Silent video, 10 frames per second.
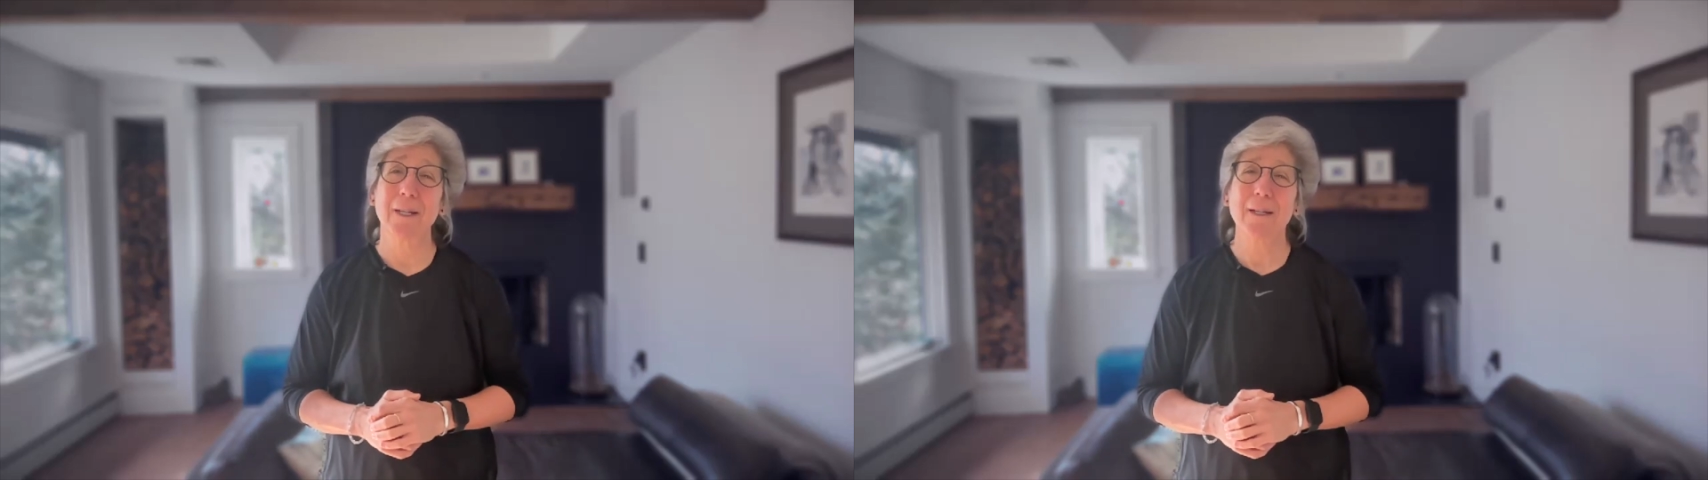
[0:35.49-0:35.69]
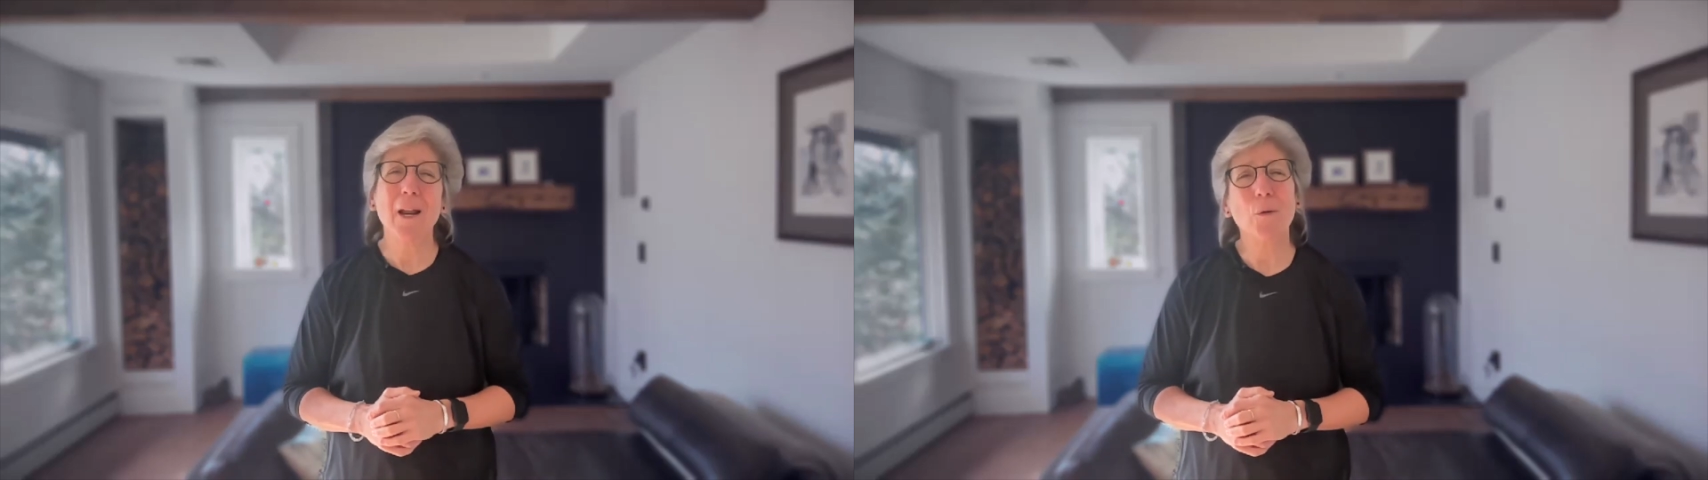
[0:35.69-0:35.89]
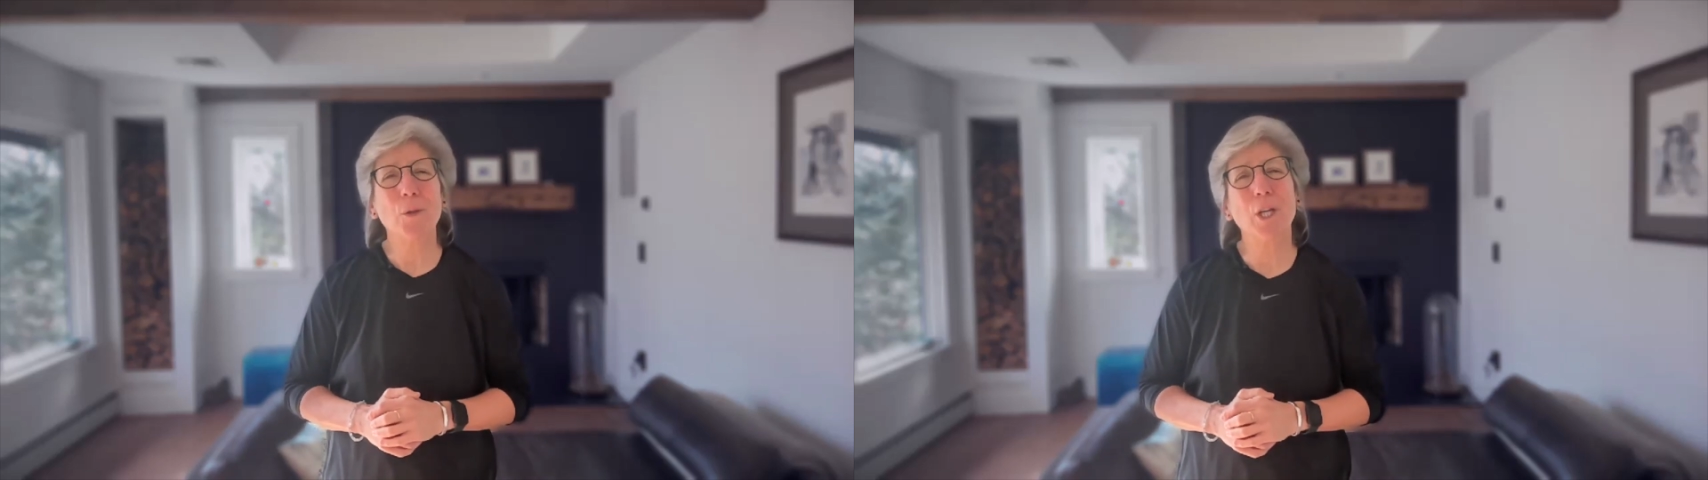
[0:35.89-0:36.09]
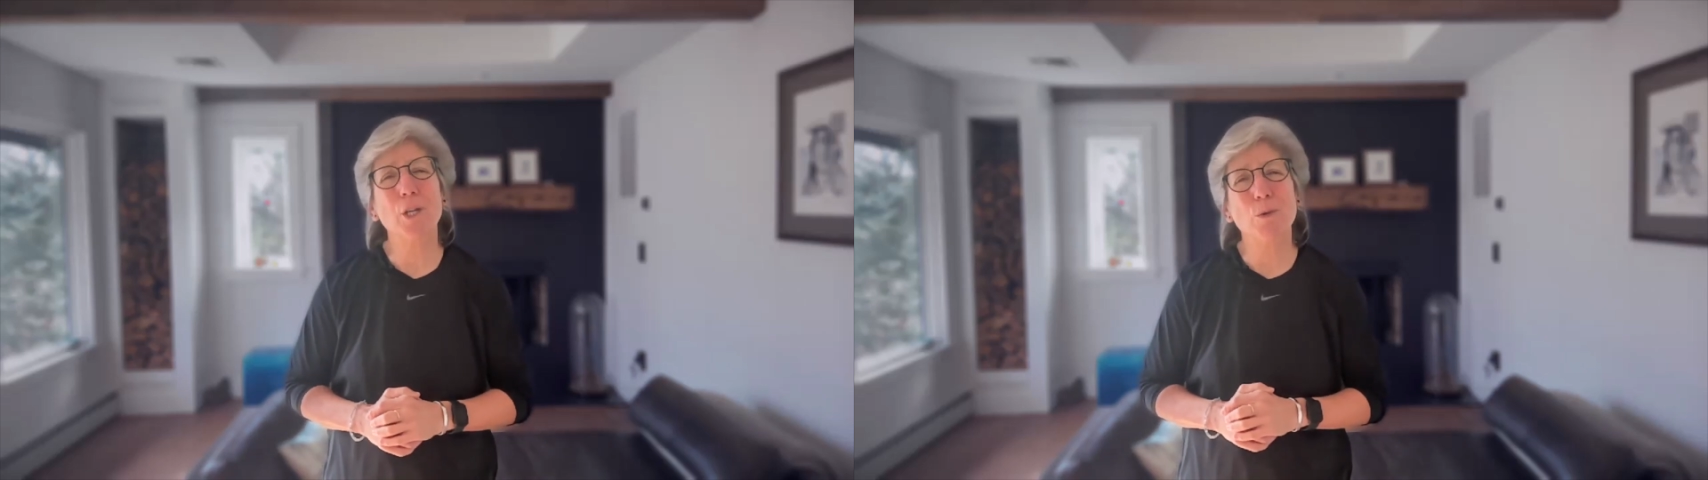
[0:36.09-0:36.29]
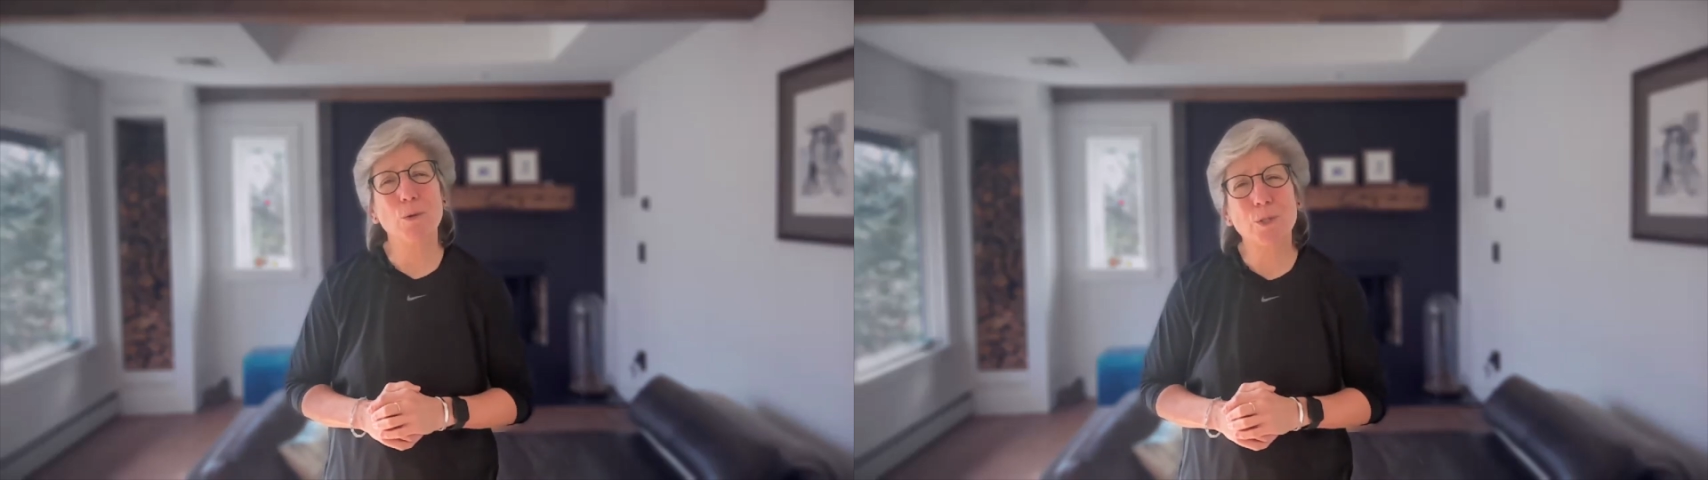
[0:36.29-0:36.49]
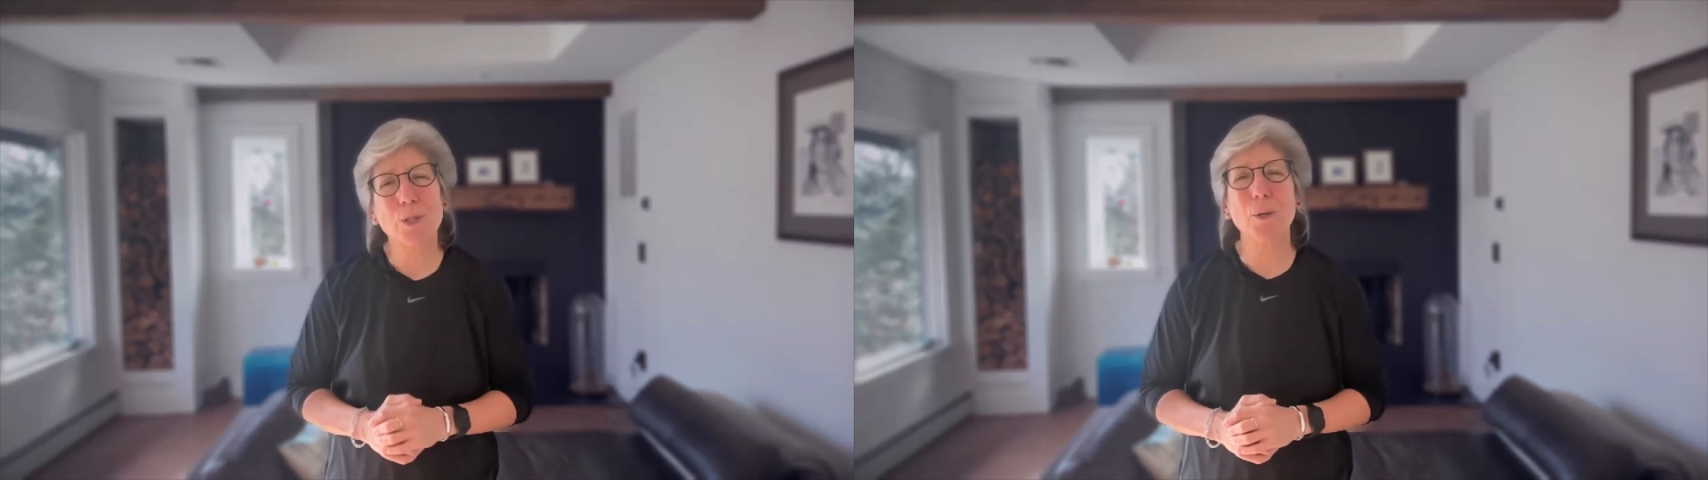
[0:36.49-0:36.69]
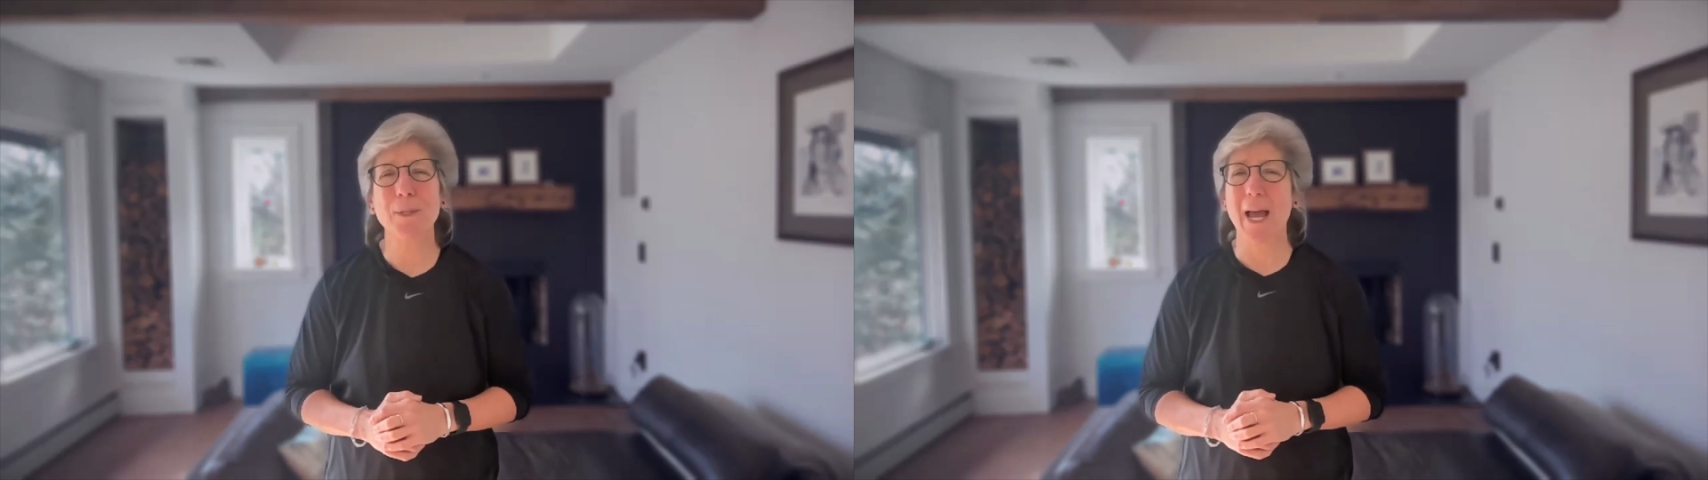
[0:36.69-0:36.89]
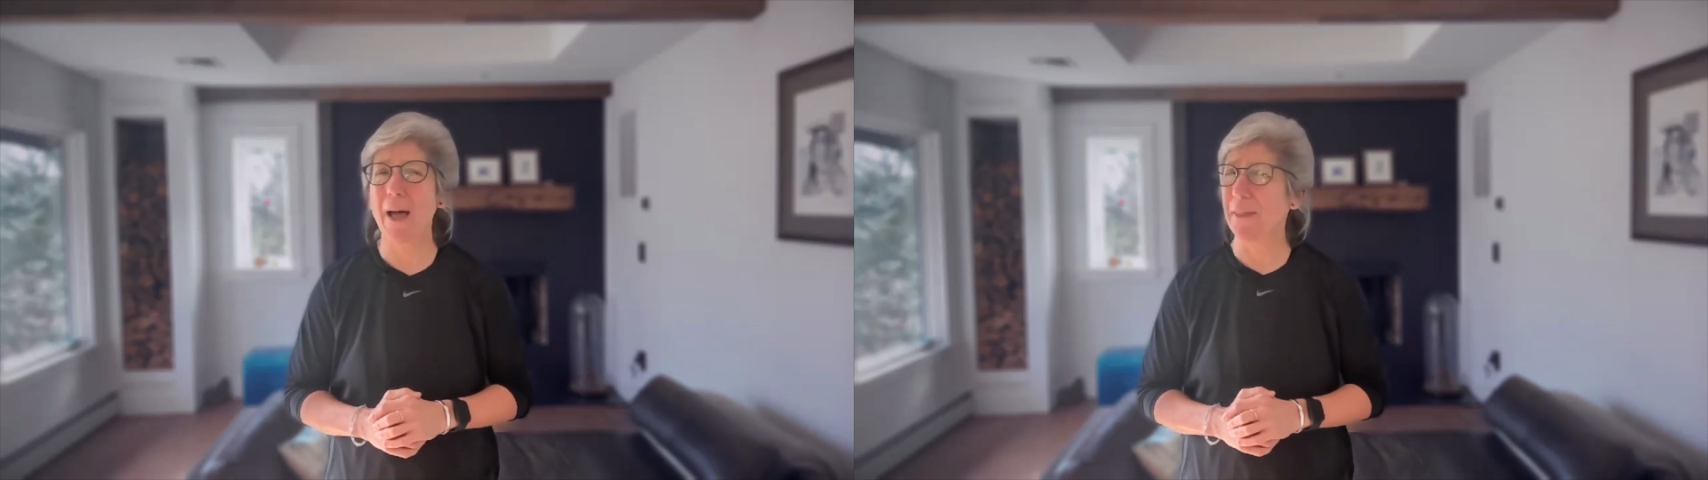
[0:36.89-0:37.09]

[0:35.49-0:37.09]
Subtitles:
not only can you slow down